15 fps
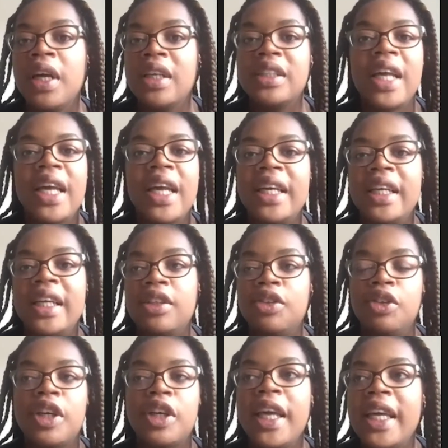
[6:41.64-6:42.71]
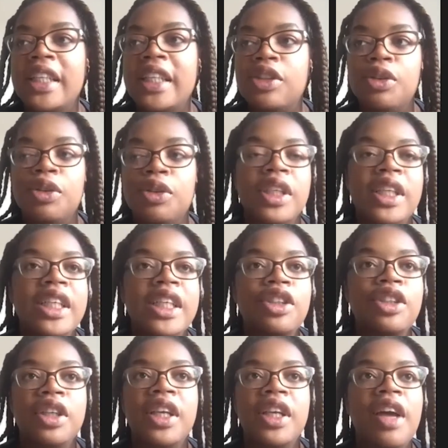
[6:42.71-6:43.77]
taking your kids or your niece
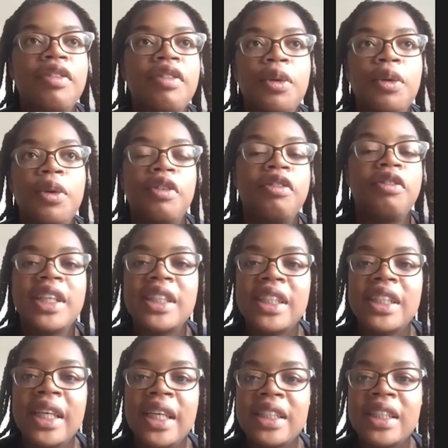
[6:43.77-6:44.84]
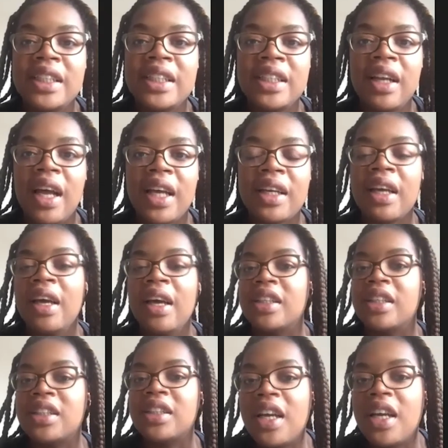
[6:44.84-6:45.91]
or your nephew or your friend's kids to like a
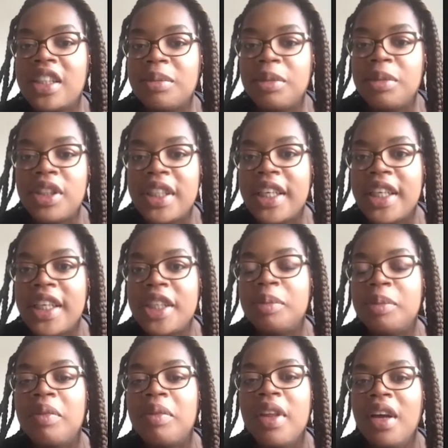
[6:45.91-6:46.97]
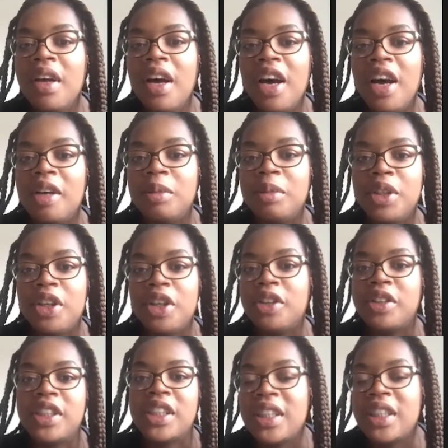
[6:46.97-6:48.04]
science museum,
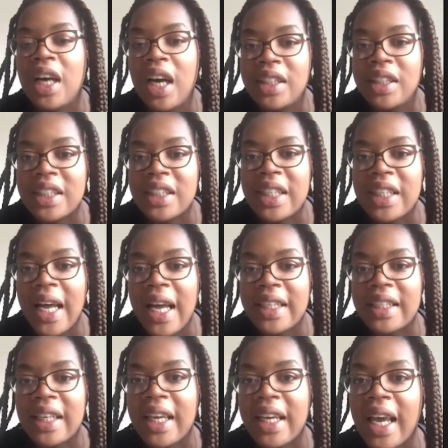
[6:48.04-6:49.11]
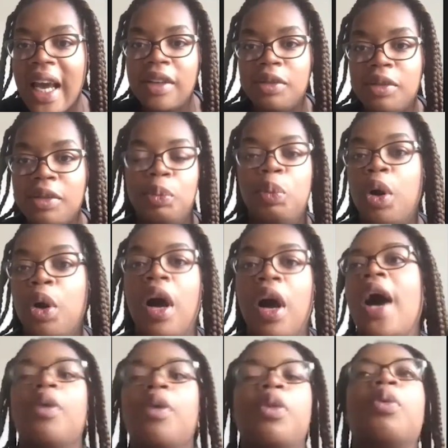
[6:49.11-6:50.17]
just to understand like
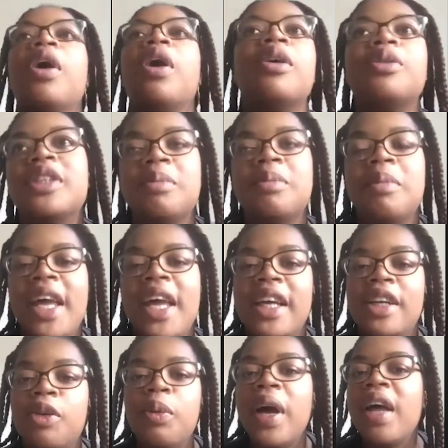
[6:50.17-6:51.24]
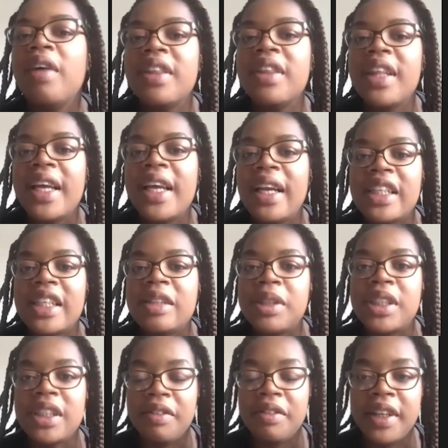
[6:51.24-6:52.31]
how the world is made or whatever their like
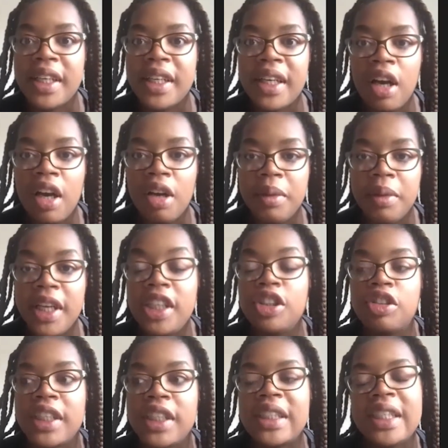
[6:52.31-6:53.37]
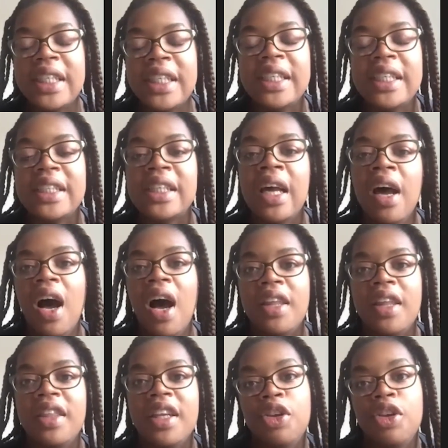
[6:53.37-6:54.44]
specific interest is, I
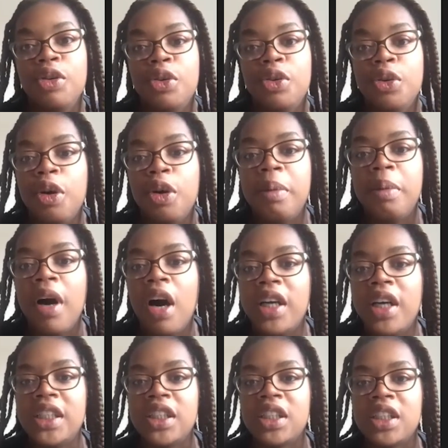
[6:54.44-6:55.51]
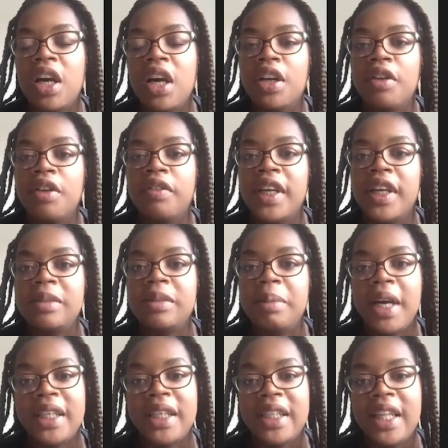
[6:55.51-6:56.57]
think you do your part in just kind of
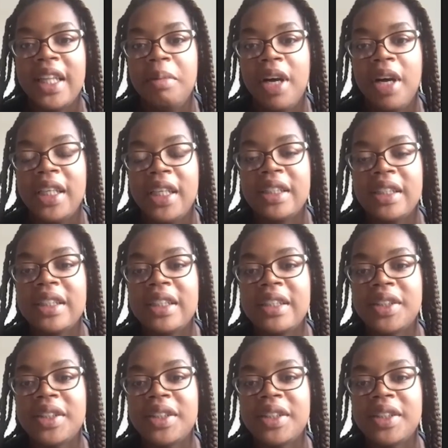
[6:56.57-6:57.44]
expanding their minds.